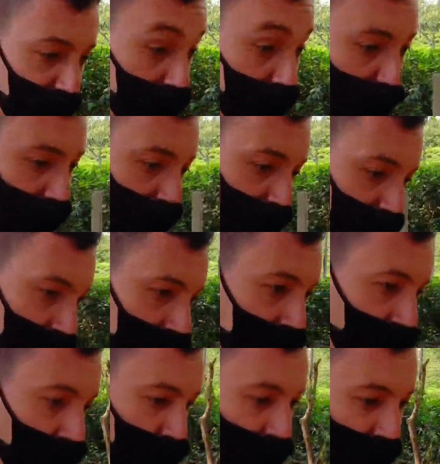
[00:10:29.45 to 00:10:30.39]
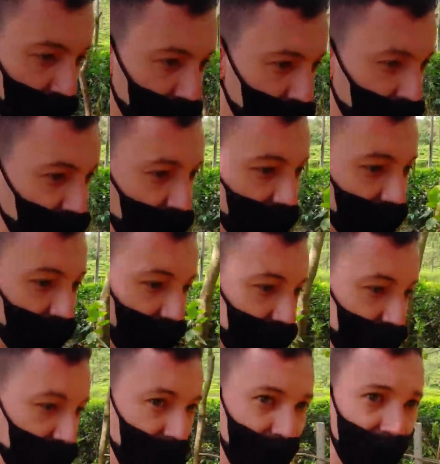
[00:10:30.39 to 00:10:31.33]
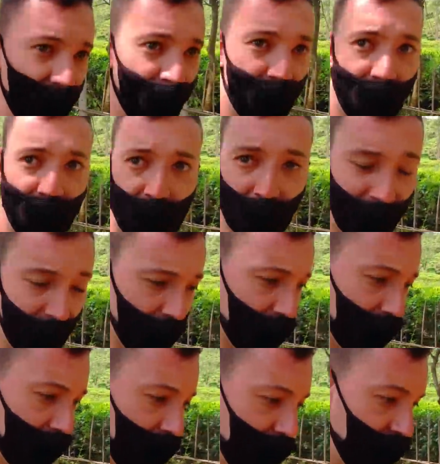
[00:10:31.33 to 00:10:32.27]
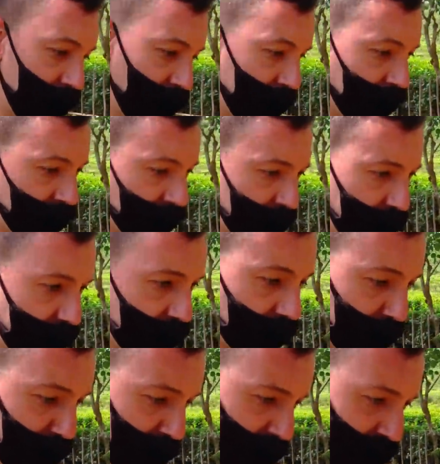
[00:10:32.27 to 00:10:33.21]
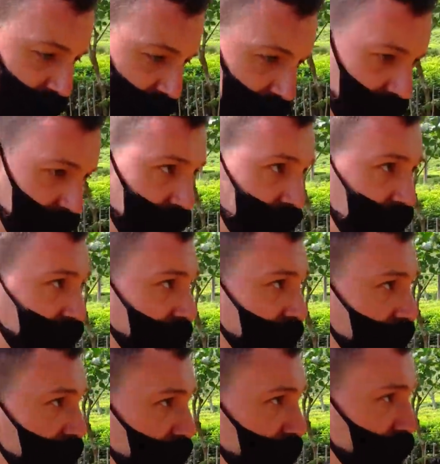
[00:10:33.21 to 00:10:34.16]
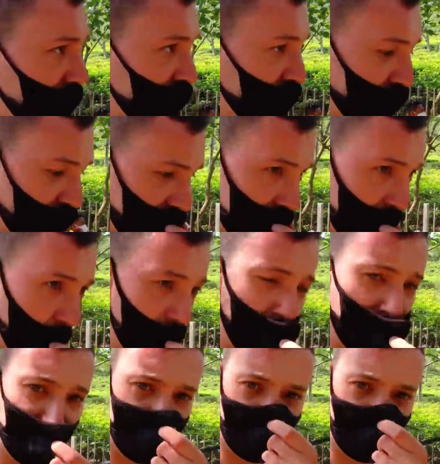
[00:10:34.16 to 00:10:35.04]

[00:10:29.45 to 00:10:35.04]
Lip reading: So what I want to say with this, if you can, just stop at their stalls, buy a fresh coconut.